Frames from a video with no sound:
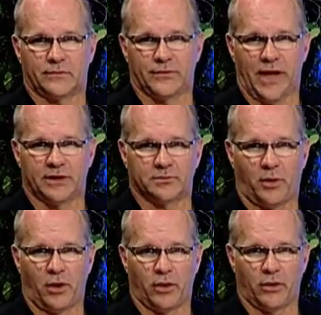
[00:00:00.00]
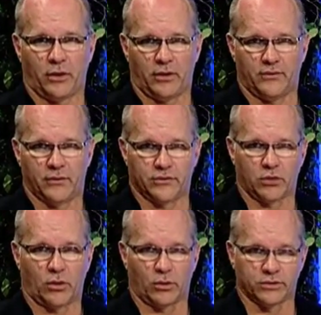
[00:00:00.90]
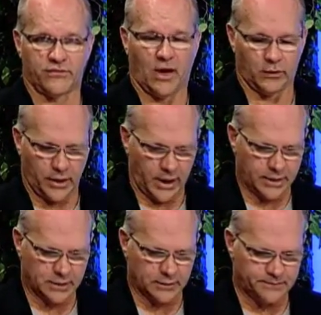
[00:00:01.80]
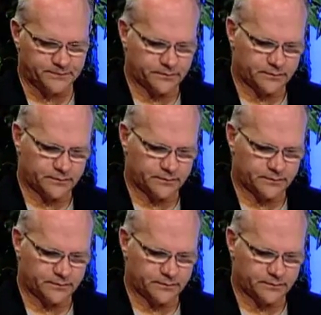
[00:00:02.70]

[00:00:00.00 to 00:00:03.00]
that is part of the Soros Foundation.